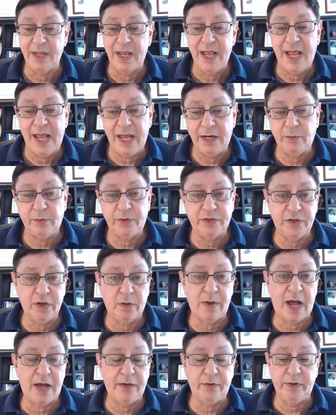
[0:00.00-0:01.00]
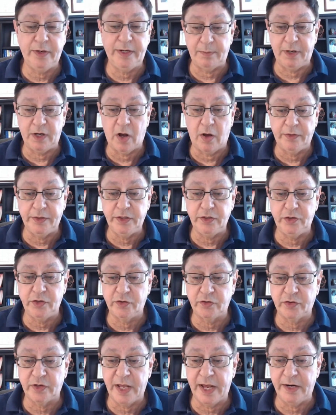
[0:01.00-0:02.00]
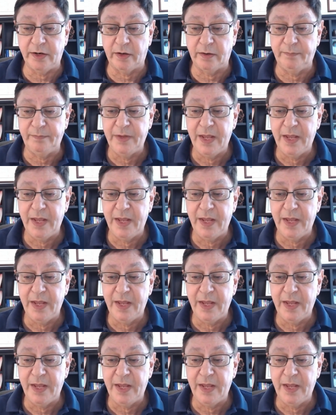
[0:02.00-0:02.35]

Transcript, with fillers: And it was still bothering him all these years later.